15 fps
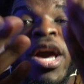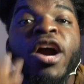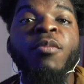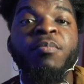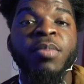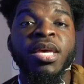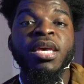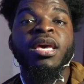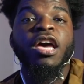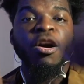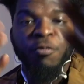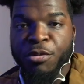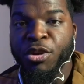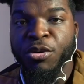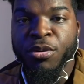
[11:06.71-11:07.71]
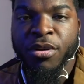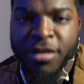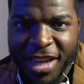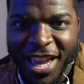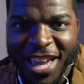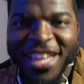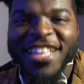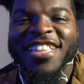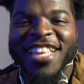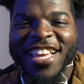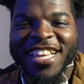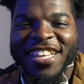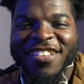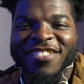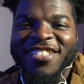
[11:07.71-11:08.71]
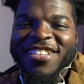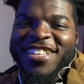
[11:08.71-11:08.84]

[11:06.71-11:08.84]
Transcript: help me, help you. Okay? Thank you.